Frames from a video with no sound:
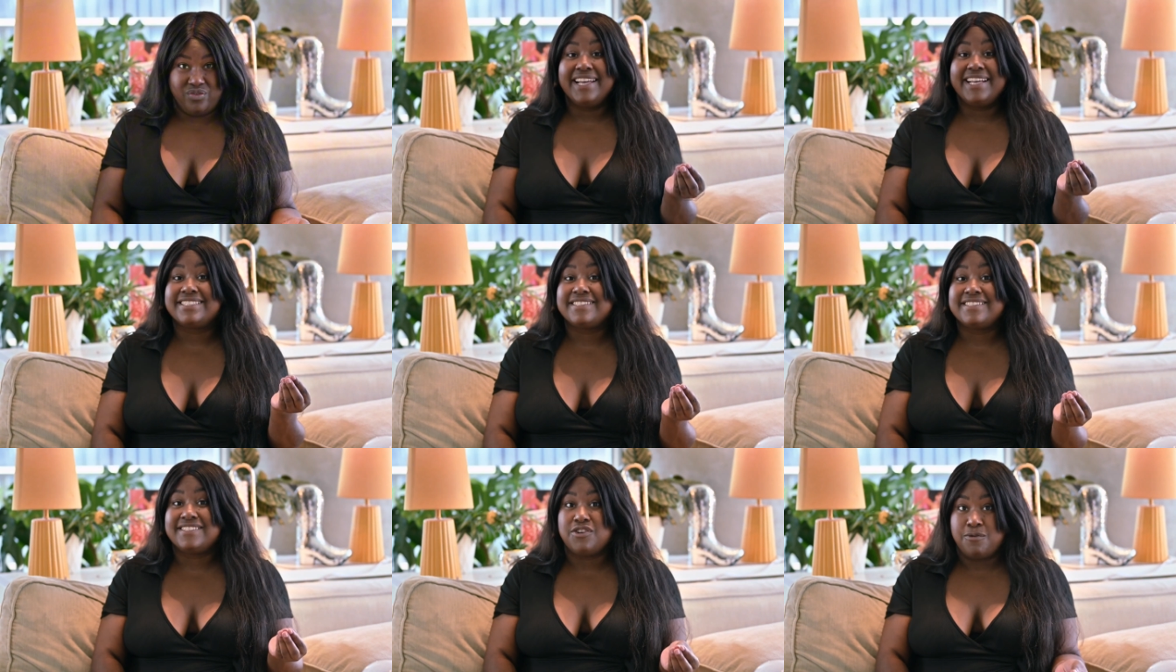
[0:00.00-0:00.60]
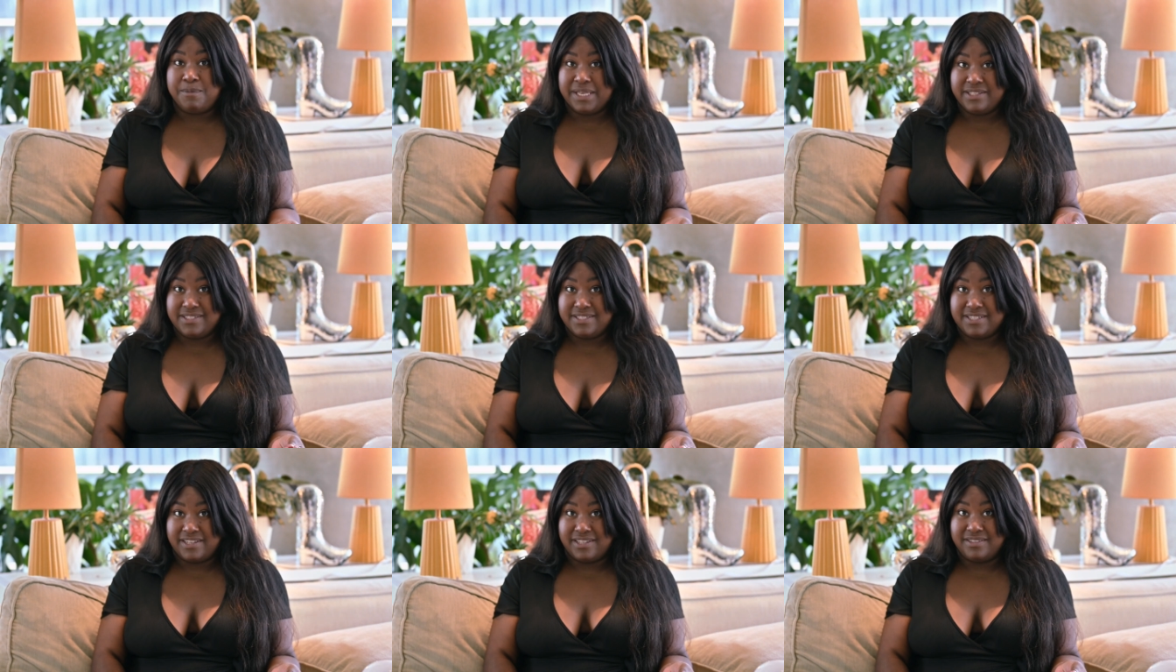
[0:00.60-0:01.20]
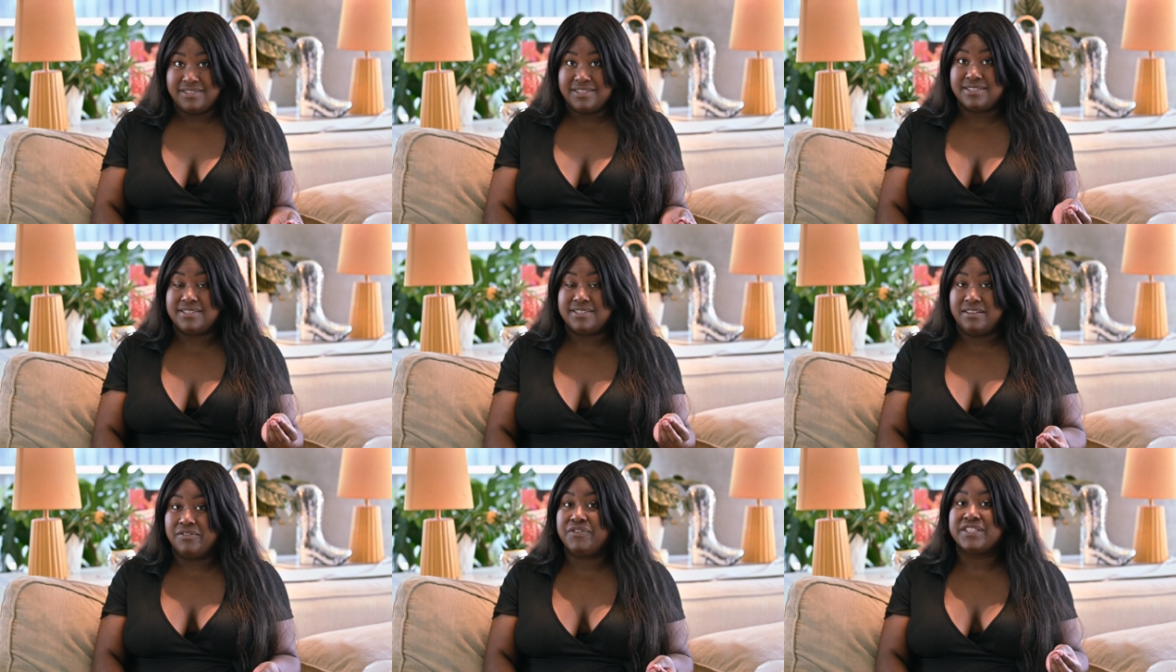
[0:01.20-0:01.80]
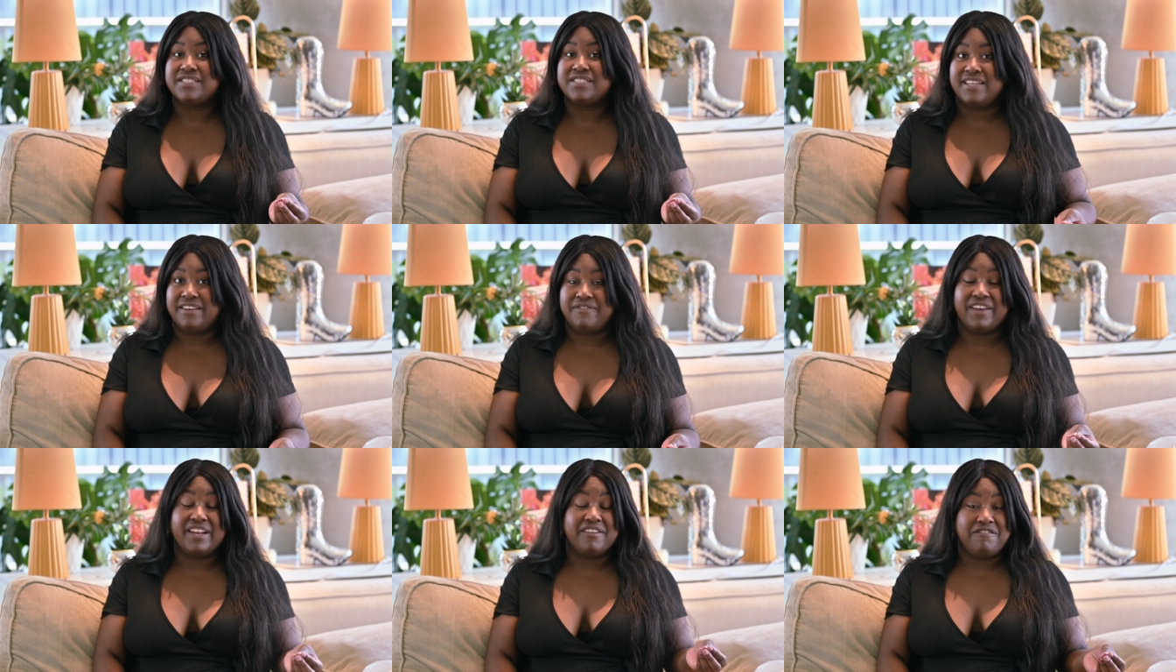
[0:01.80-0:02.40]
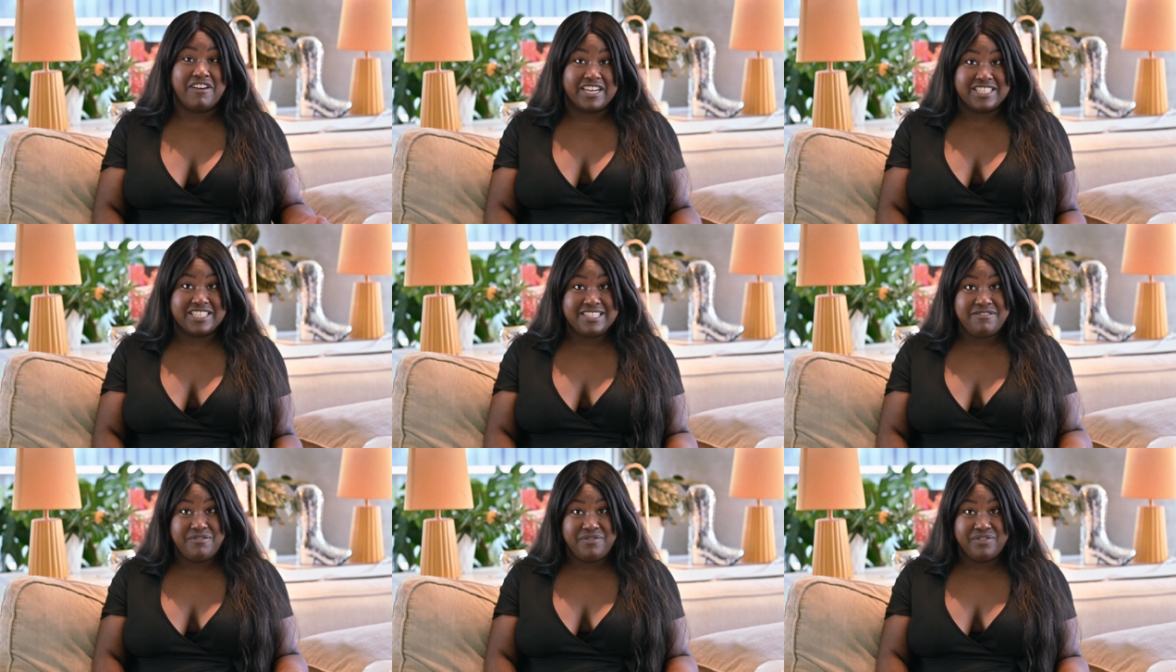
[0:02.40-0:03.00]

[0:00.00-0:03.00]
It's still being studied to see if it's safe and effective,